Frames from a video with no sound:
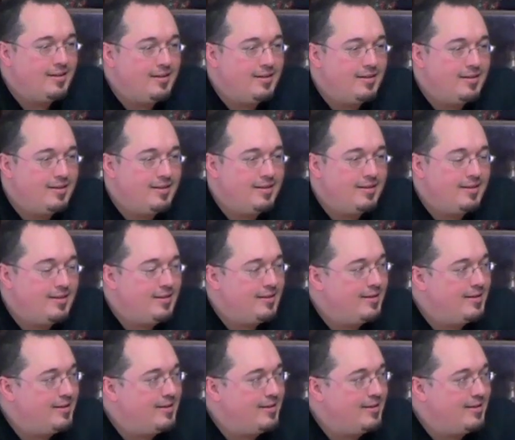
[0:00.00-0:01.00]

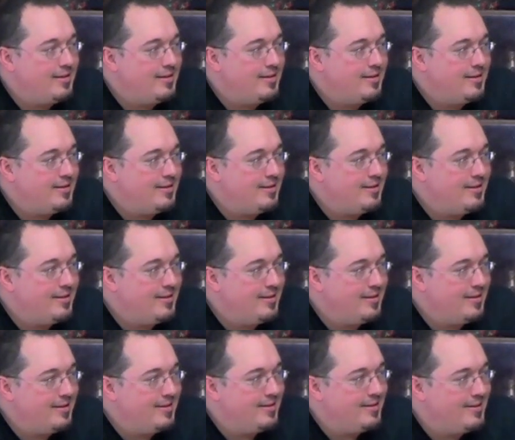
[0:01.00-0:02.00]

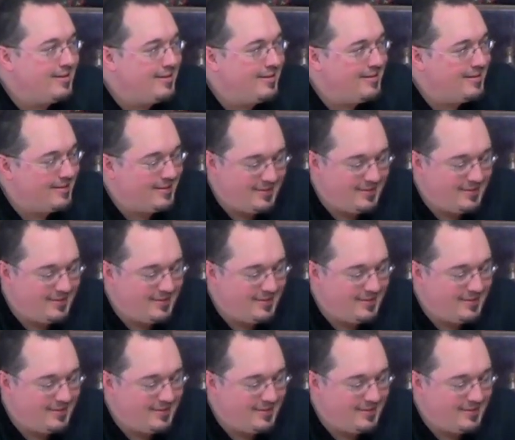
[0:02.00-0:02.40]
(silent)